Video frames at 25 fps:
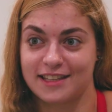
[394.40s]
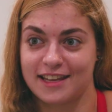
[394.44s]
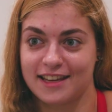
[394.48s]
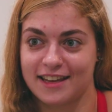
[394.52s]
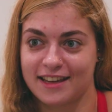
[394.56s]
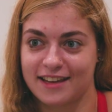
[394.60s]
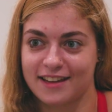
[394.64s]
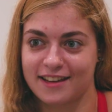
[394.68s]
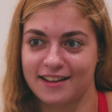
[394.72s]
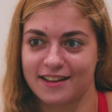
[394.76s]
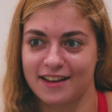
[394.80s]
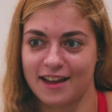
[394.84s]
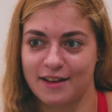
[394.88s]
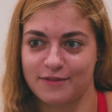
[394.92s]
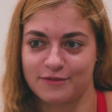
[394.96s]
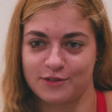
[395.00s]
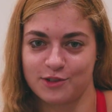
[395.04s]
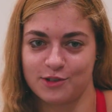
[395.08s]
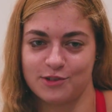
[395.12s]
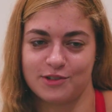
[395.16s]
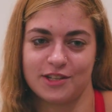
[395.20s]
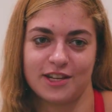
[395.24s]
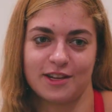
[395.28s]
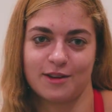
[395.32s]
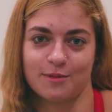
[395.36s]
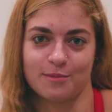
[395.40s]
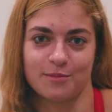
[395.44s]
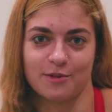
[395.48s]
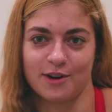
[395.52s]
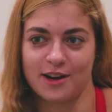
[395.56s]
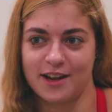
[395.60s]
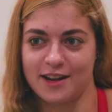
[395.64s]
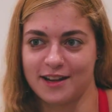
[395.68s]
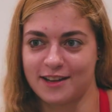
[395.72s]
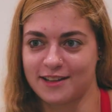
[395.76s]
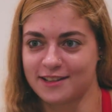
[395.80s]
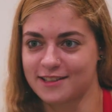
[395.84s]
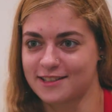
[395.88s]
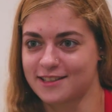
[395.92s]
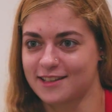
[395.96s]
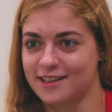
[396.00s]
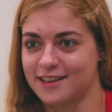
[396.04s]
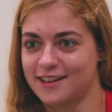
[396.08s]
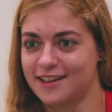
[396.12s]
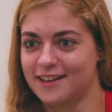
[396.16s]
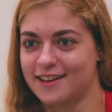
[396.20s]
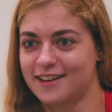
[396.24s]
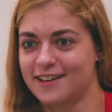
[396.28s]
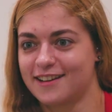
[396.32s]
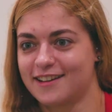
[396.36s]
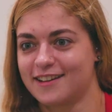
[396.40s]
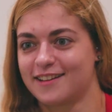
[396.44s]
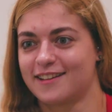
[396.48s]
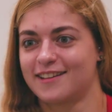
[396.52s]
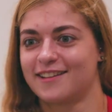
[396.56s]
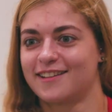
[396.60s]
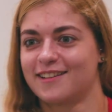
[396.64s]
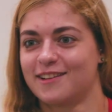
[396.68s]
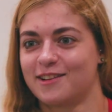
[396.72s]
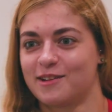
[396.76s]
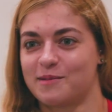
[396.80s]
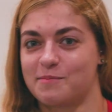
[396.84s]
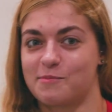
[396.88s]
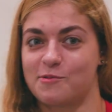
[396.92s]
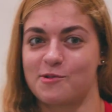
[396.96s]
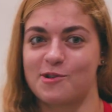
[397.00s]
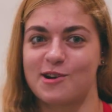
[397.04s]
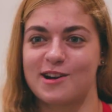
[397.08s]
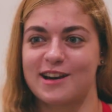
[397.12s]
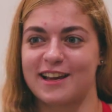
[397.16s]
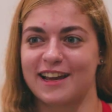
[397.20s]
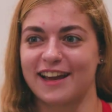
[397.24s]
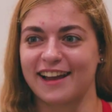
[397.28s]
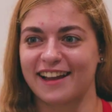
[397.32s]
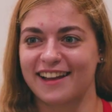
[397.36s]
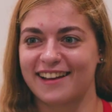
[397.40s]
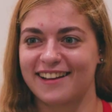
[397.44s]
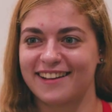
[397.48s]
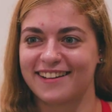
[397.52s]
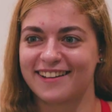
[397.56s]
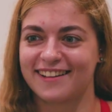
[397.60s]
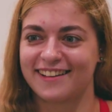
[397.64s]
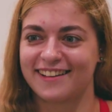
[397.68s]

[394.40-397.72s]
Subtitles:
like after you take a break, it's like, good morning.